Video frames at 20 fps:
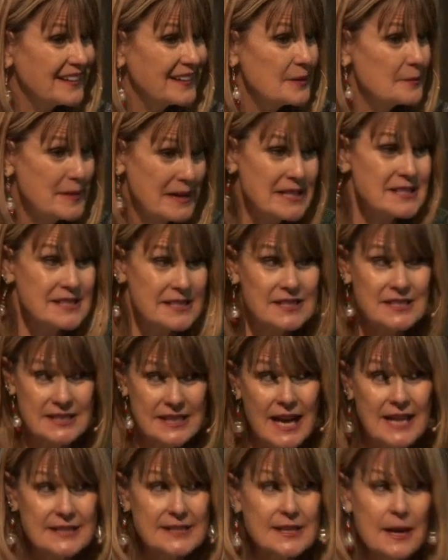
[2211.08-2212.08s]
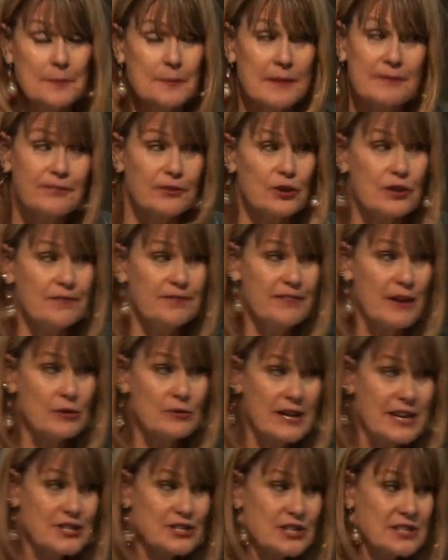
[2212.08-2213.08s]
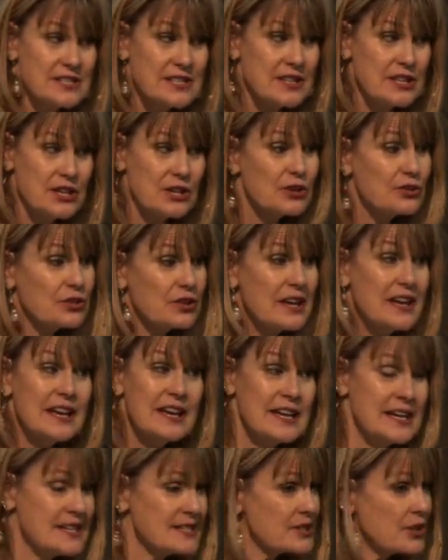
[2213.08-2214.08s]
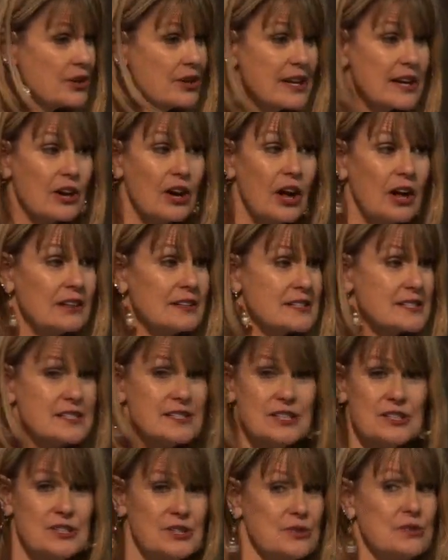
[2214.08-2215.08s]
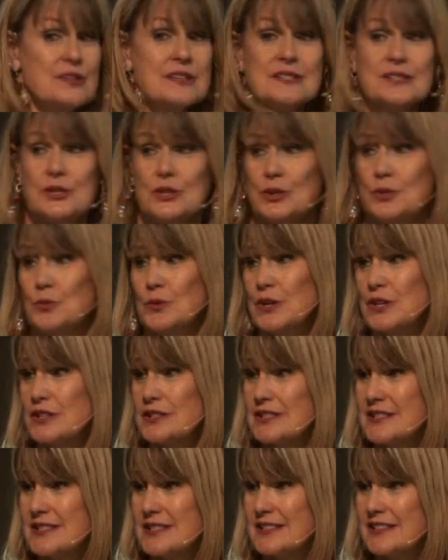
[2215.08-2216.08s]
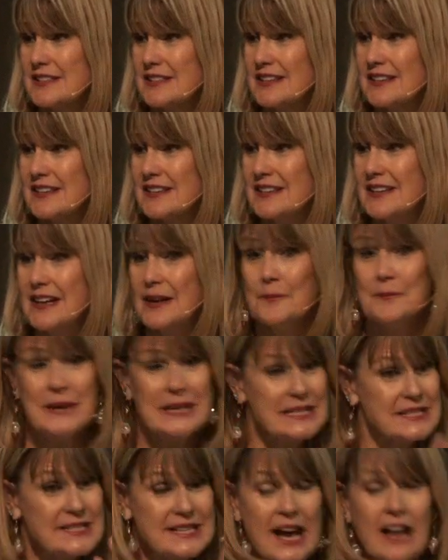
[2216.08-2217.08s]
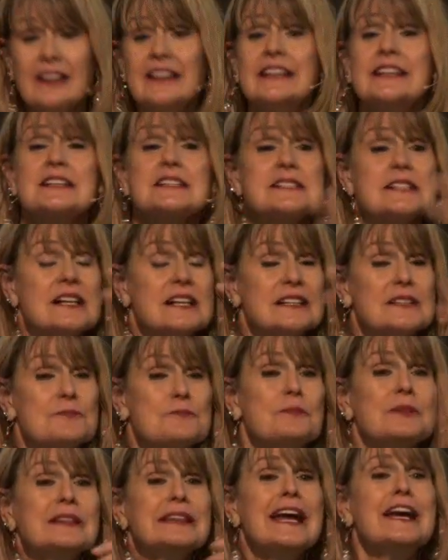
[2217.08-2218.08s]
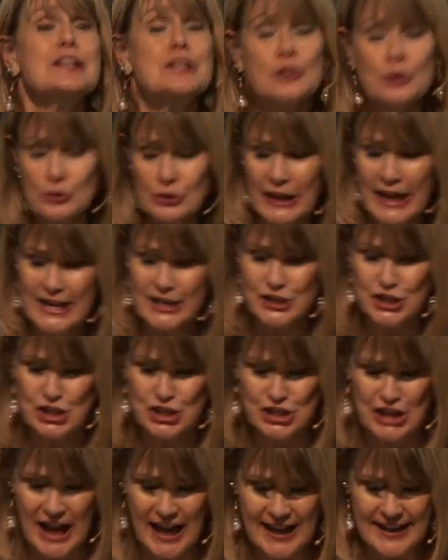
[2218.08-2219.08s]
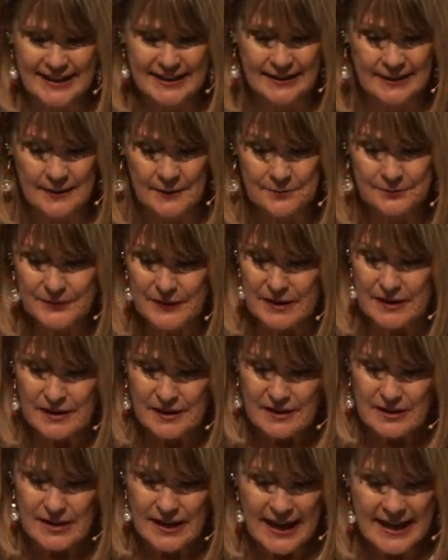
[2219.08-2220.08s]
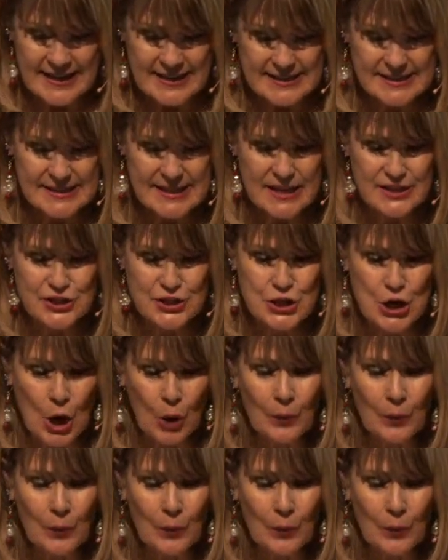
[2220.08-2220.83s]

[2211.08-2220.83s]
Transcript: Because it says that before the foundations of the earth, He's already called us to do these good works. But he's telling us, let your light shine. And it says, No